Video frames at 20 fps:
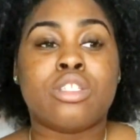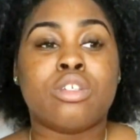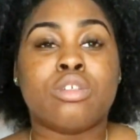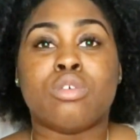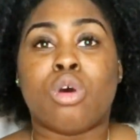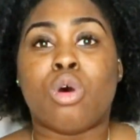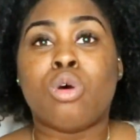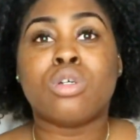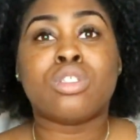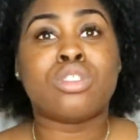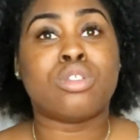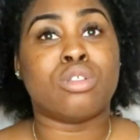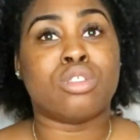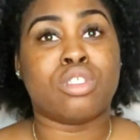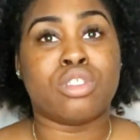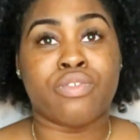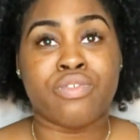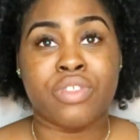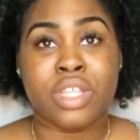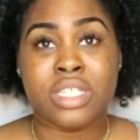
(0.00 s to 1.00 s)
to all
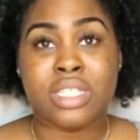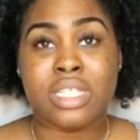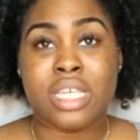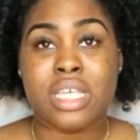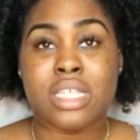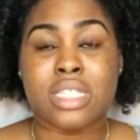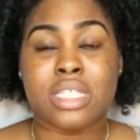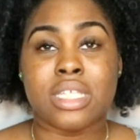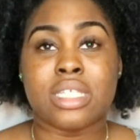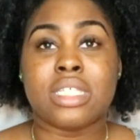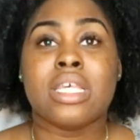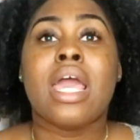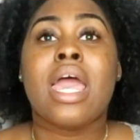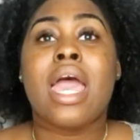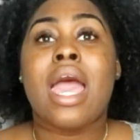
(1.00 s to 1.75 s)
sorts of diseases,